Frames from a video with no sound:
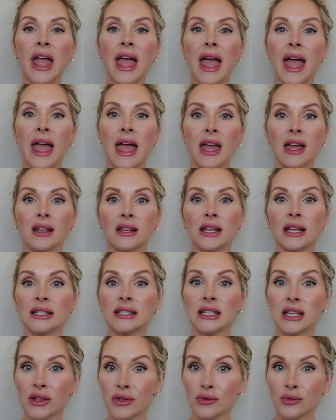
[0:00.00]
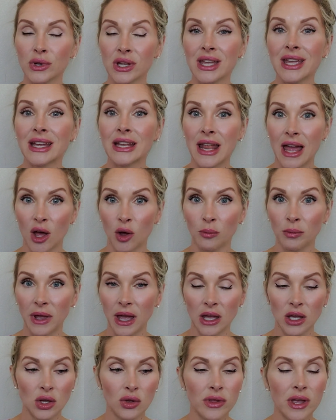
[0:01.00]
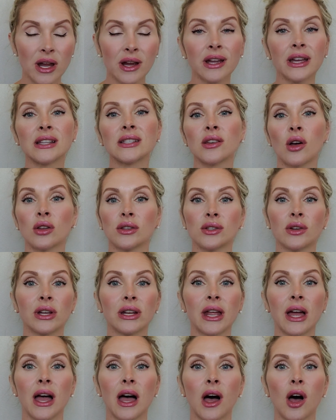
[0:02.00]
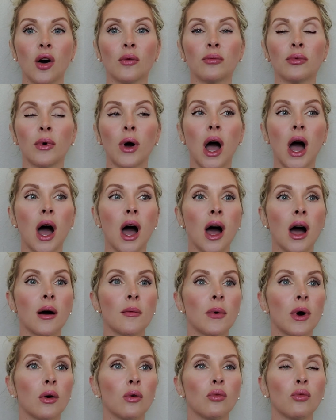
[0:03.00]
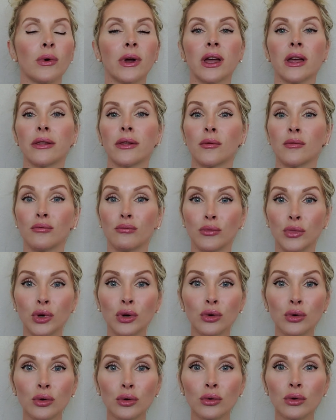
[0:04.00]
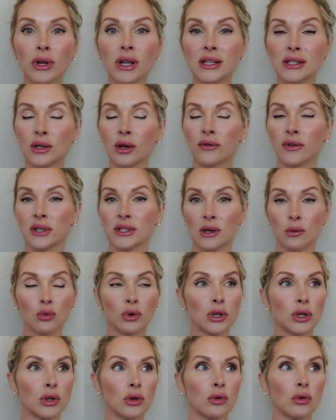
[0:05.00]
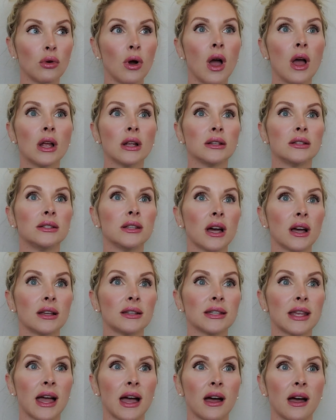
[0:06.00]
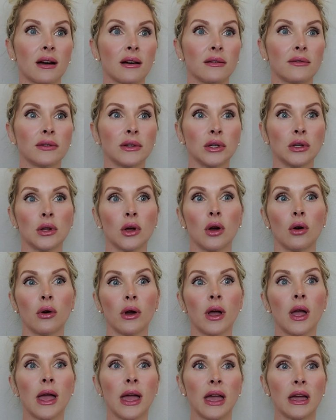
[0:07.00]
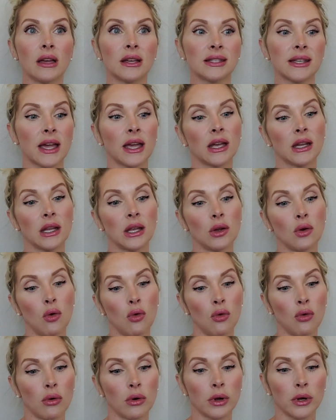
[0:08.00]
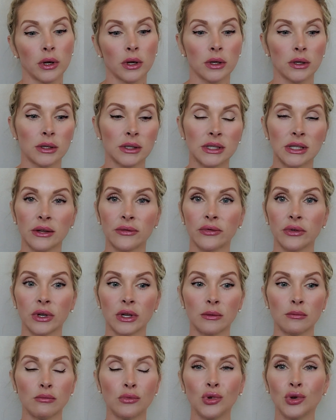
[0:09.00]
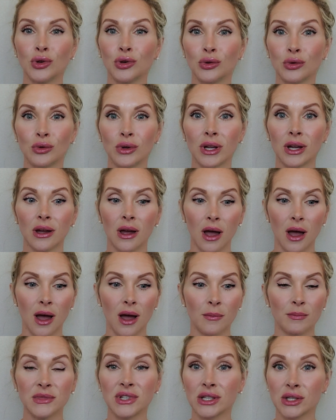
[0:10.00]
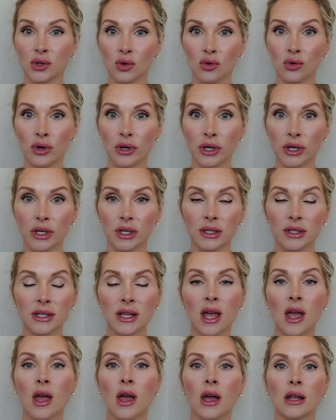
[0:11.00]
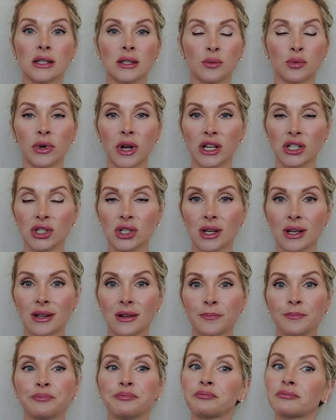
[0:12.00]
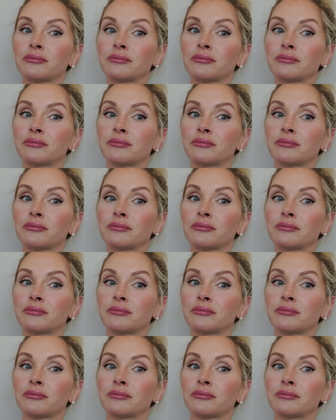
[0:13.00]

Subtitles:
And D3 can help get you there. It's also going to help with mood. So if you're someone who does have, anxiety or different mood disorders, depression,